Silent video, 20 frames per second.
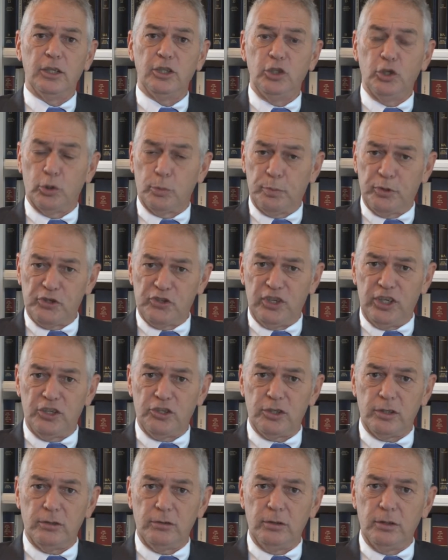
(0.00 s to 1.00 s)
your
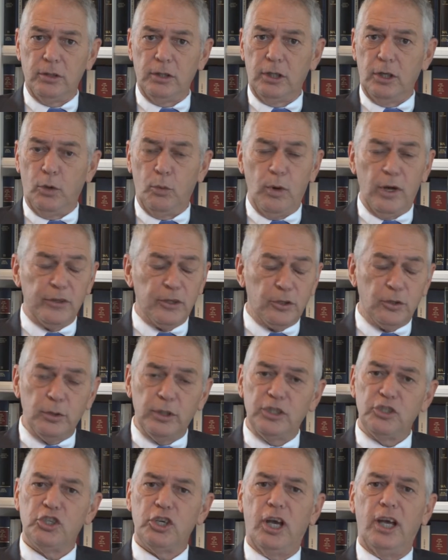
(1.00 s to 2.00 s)
position, whether
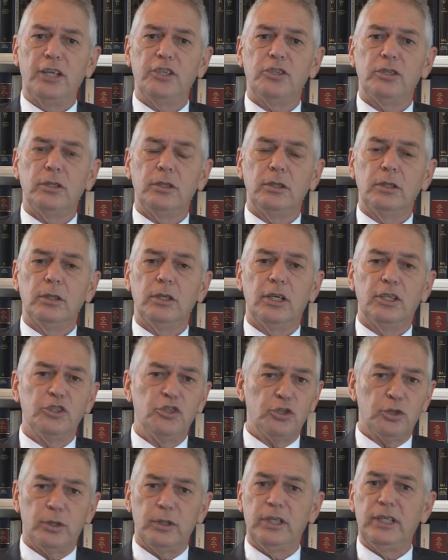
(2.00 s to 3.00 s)
to a judge, a
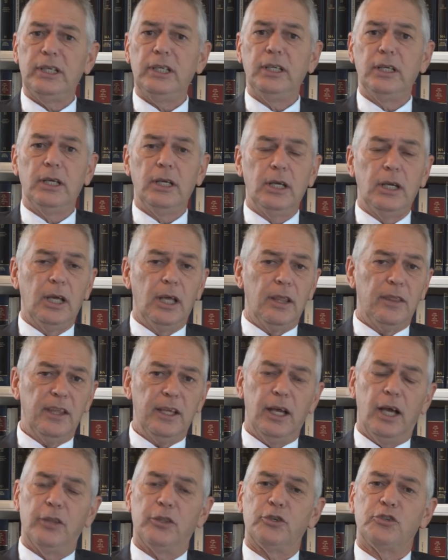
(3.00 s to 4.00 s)
jury,
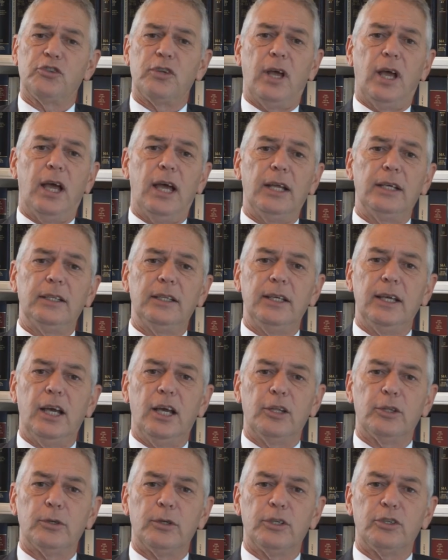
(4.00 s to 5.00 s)
the other side, the
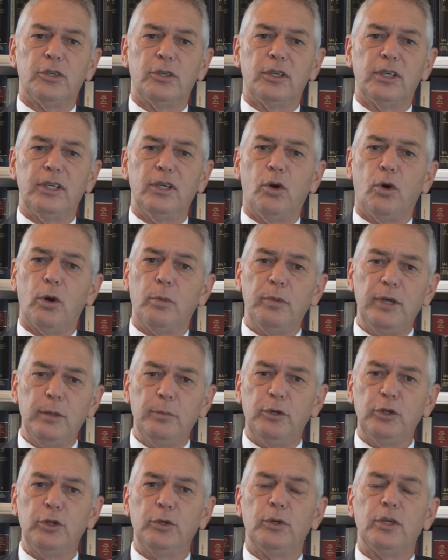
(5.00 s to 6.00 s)
other attorney, or
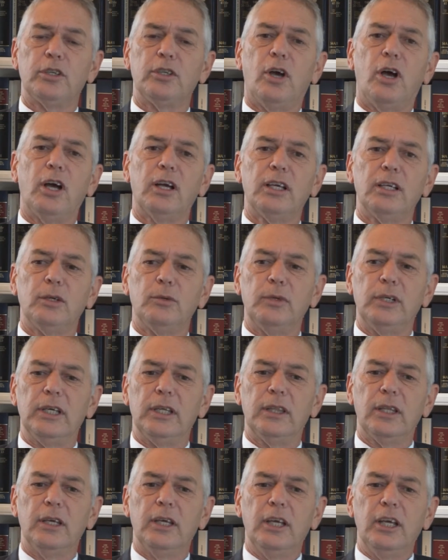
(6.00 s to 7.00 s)
people you are talking
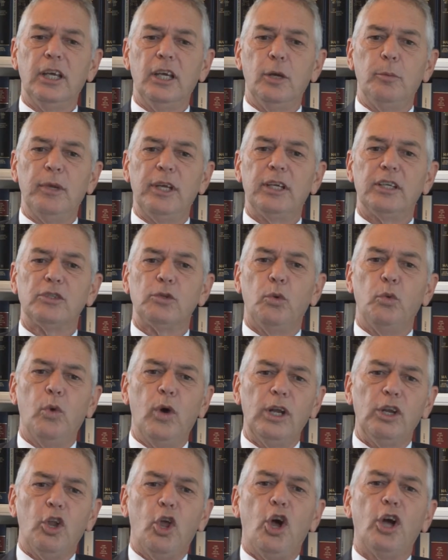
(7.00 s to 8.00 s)
with. Because
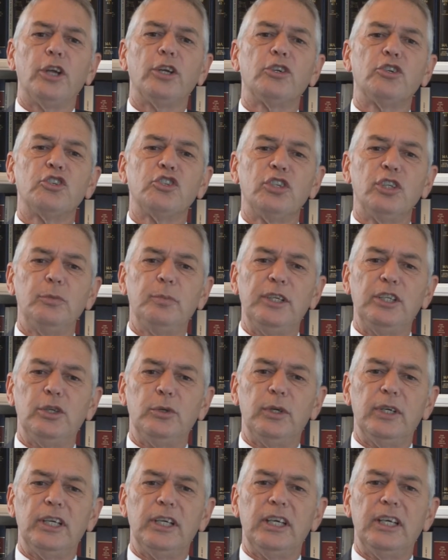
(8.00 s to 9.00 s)
what lawyers should be
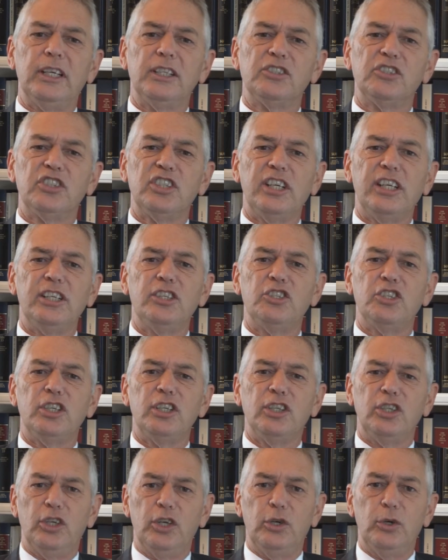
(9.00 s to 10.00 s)
doing is
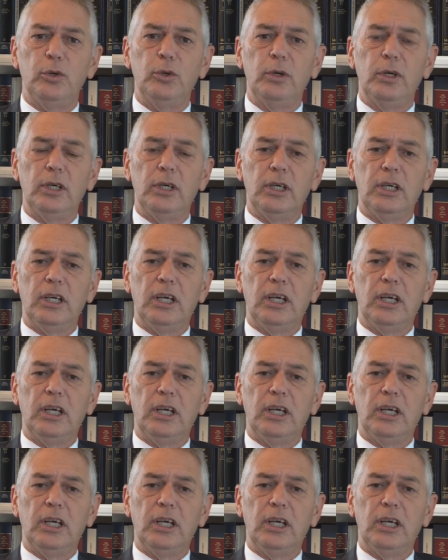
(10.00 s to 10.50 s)
teaching you